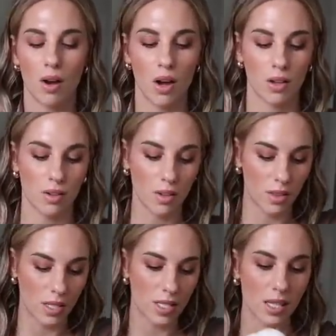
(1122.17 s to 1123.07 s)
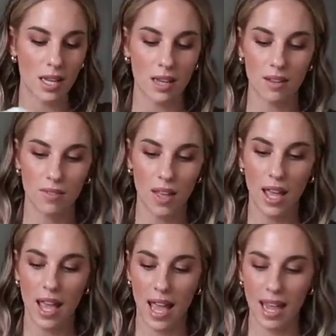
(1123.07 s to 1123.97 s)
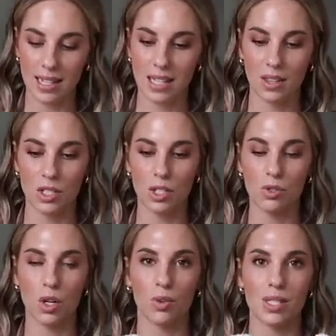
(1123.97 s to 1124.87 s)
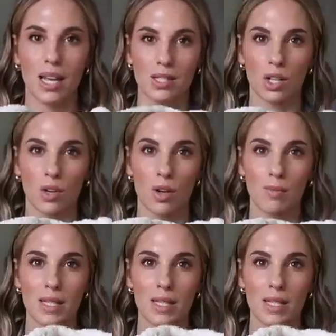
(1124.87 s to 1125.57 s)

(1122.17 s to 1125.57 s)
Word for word: on the sleeve and it's got the two-tone because it has the cream